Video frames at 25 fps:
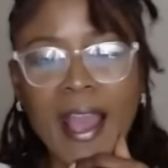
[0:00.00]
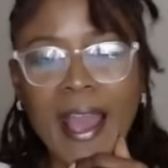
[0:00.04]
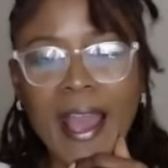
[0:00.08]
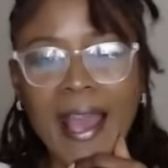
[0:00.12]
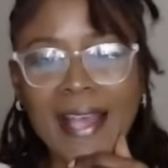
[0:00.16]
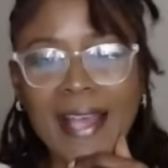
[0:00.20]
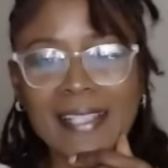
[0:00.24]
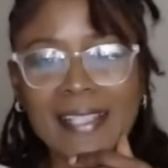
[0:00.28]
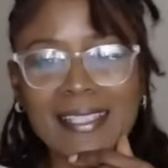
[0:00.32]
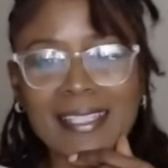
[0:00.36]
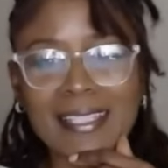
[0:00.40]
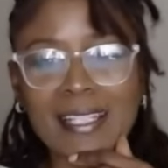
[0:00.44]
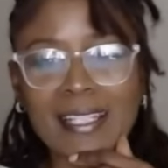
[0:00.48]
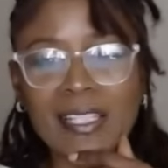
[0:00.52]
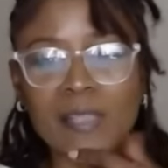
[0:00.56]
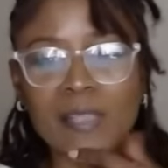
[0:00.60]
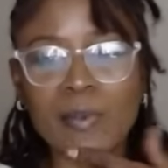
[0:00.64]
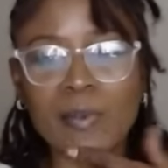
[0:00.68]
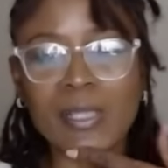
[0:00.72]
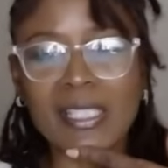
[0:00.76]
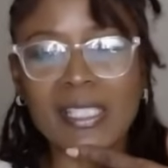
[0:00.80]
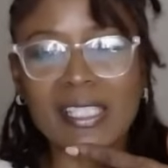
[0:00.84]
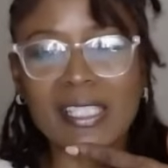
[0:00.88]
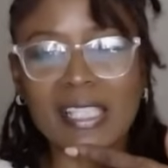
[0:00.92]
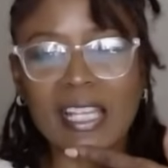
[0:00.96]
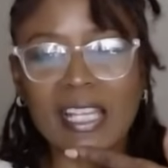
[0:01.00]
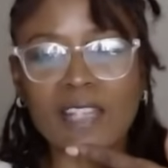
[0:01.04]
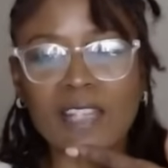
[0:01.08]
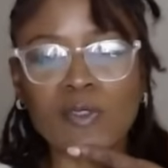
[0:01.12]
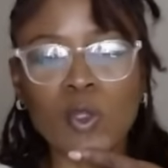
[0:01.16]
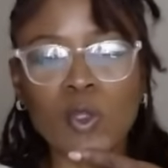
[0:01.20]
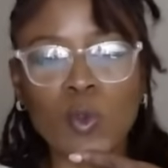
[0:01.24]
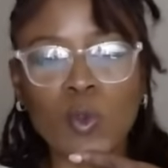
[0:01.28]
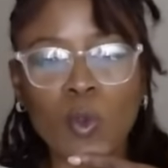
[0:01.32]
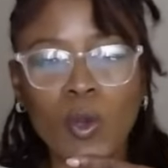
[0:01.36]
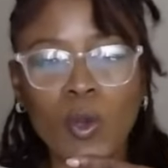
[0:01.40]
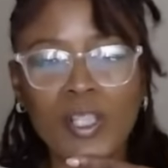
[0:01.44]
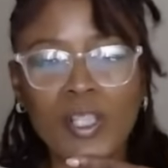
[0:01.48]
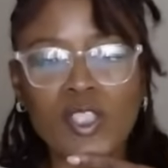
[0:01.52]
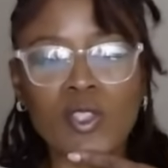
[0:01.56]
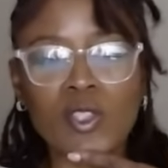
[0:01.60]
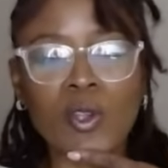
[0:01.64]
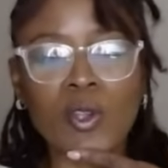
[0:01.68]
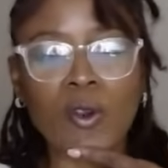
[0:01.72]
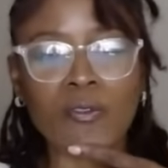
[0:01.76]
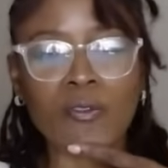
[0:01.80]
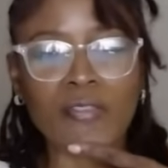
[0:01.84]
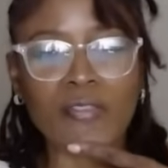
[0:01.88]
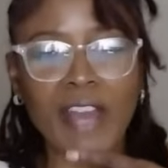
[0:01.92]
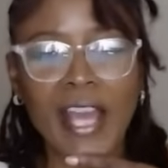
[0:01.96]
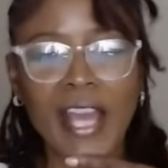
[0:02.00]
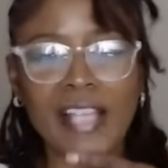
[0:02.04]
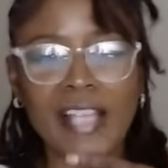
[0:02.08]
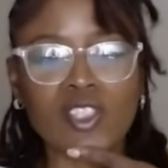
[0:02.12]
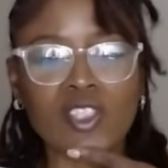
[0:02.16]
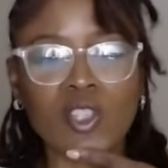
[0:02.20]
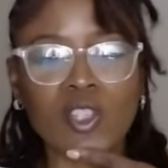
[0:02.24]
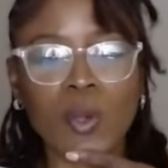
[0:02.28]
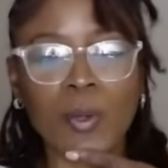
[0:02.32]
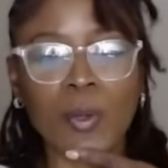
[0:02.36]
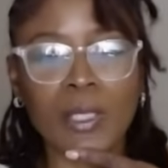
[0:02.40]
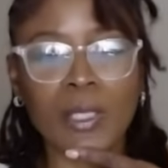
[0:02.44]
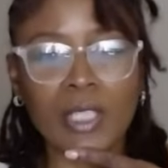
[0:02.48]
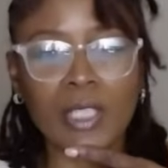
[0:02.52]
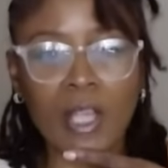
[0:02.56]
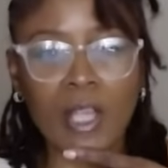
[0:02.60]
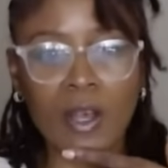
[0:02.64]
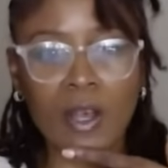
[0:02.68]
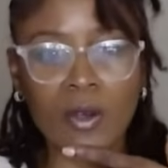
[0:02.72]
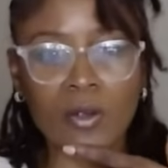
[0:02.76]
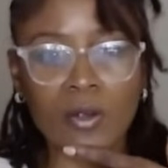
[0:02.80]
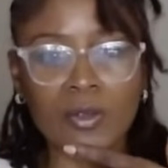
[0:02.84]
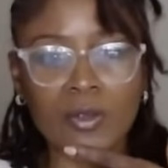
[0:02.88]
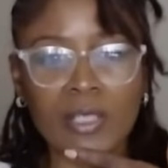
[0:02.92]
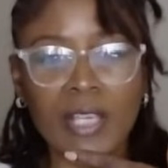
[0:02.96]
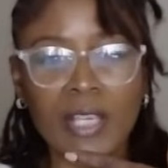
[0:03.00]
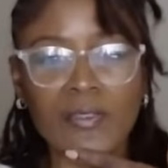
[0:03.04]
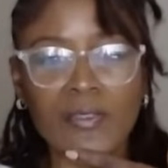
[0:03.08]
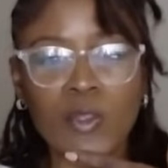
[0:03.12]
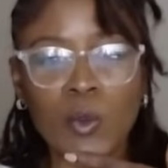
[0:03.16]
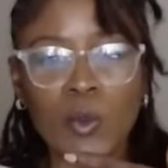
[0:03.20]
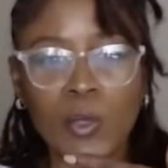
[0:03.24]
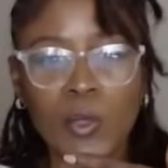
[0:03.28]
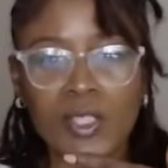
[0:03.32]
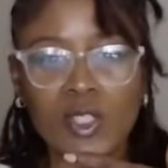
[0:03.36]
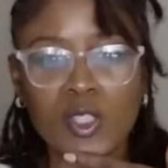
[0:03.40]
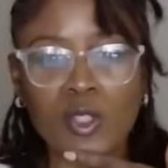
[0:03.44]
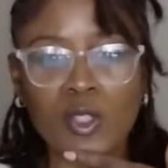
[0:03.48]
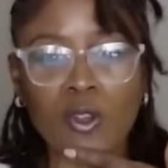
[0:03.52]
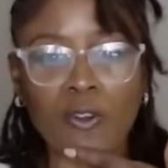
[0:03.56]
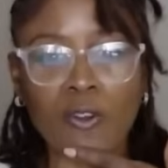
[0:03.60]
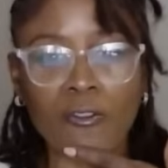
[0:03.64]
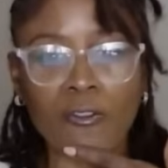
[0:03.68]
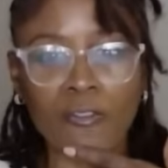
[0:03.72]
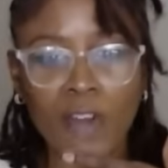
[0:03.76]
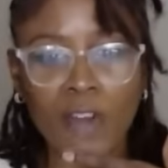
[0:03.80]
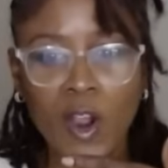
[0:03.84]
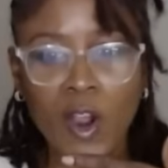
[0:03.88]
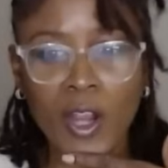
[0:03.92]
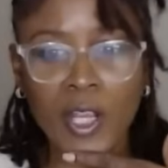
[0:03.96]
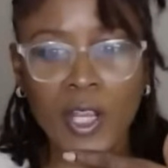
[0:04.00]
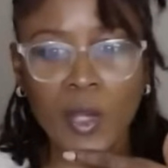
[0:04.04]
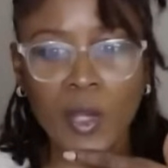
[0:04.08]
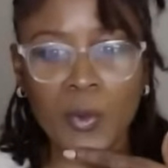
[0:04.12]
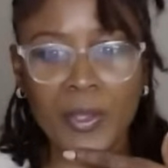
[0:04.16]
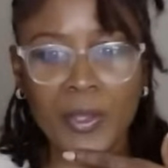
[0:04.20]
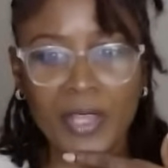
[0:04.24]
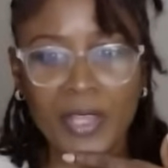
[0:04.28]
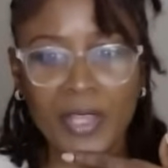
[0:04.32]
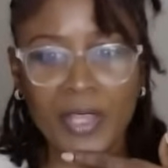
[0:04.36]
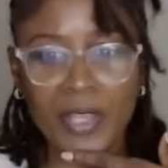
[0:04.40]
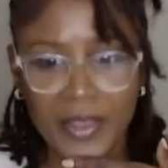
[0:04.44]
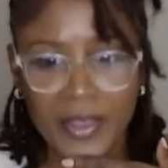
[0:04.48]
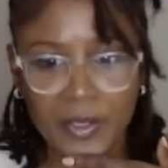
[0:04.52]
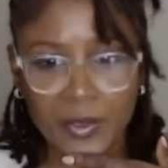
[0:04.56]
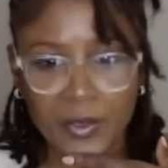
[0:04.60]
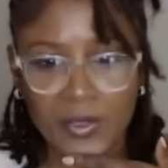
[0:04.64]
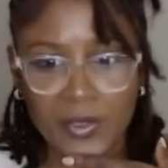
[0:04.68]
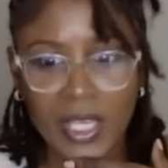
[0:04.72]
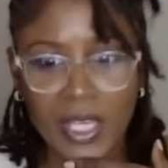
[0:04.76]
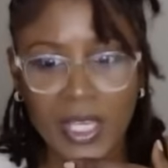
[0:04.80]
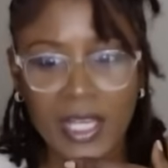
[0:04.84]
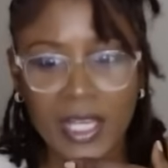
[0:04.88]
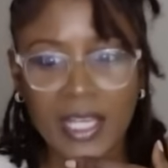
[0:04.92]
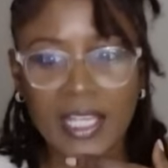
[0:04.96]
As it has been said, if you want to go fast, go alone. If you want to go far, go with others.